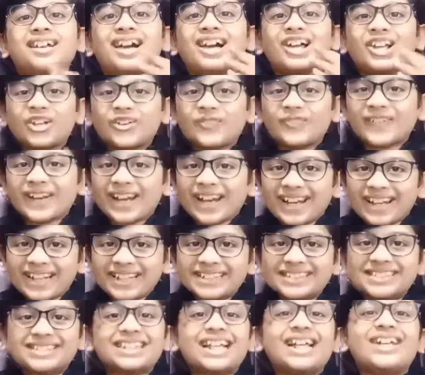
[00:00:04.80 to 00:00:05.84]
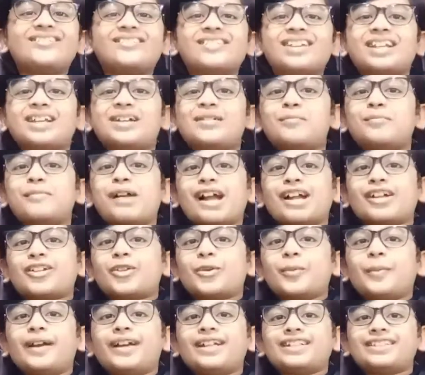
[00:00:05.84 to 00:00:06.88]
Hello friends and welcome
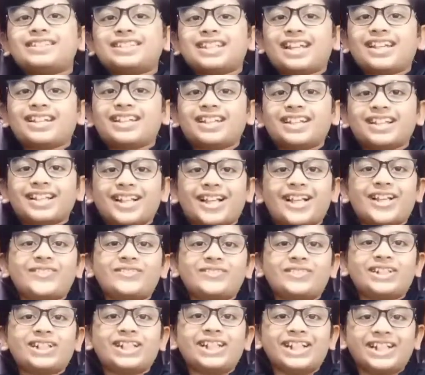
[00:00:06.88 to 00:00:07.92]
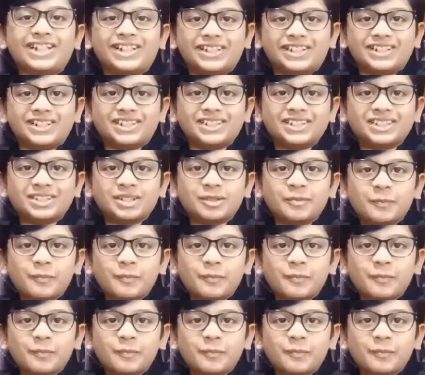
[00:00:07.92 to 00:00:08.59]
back to my channel Avid Readers.